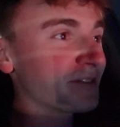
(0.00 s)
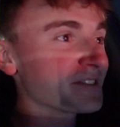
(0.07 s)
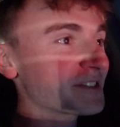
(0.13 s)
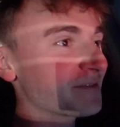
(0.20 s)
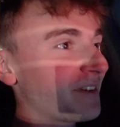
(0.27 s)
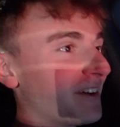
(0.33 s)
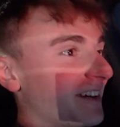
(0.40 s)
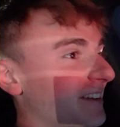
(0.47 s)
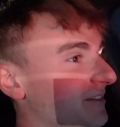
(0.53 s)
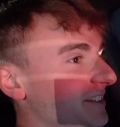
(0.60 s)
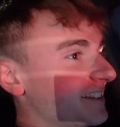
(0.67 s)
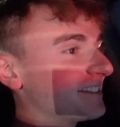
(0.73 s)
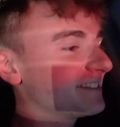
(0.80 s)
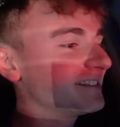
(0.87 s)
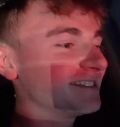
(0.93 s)
the smile. I
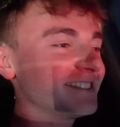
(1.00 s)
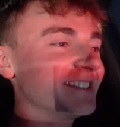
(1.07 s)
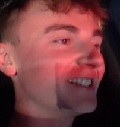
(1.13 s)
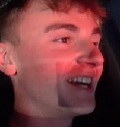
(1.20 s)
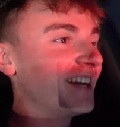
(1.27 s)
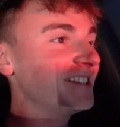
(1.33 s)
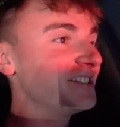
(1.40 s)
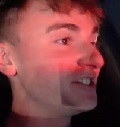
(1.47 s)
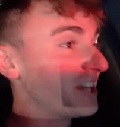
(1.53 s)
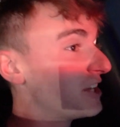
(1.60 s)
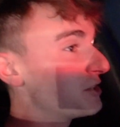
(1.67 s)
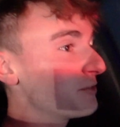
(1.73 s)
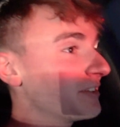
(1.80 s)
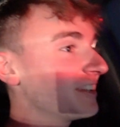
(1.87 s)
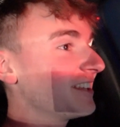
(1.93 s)
mean, I
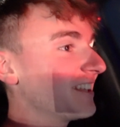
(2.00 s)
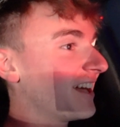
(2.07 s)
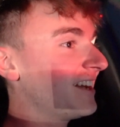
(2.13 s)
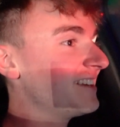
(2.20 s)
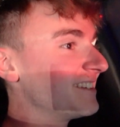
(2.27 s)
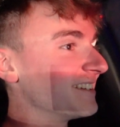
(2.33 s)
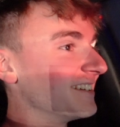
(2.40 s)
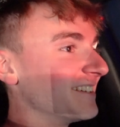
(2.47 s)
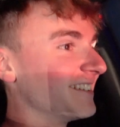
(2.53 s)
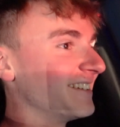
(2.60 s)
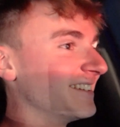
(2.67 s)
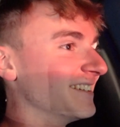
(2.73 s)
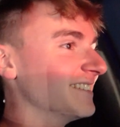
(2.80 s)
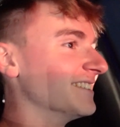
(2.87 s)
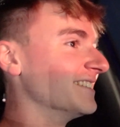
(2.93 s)
genuinely like it.
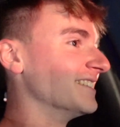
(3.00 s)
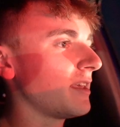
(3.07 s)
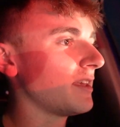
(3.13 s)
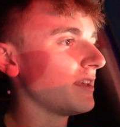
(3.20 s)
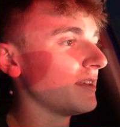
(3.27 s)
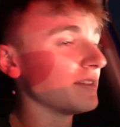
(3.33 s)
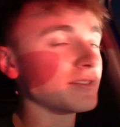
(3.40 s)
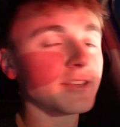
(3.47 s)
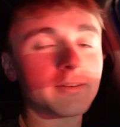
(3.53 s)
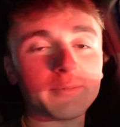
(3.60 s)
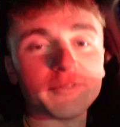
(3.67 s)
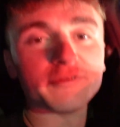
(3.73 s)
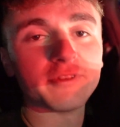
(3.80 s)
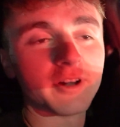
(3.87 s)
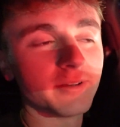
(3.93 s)
It's gonna
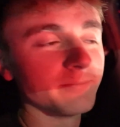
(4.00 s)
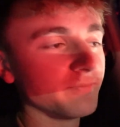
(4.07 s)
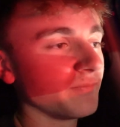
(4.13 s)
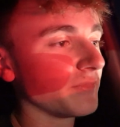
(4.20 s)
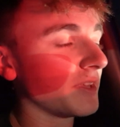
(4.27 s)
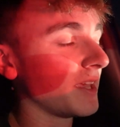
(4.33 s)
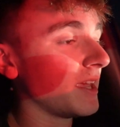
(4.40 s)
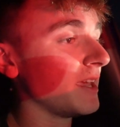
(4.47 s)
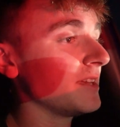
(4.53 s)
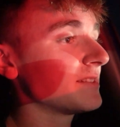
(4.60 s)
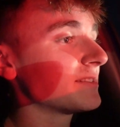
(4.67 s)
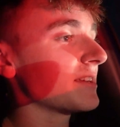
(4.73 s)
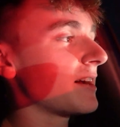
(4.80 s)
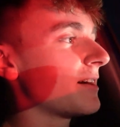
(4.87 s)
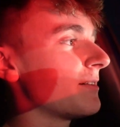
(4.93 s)
be fun. It's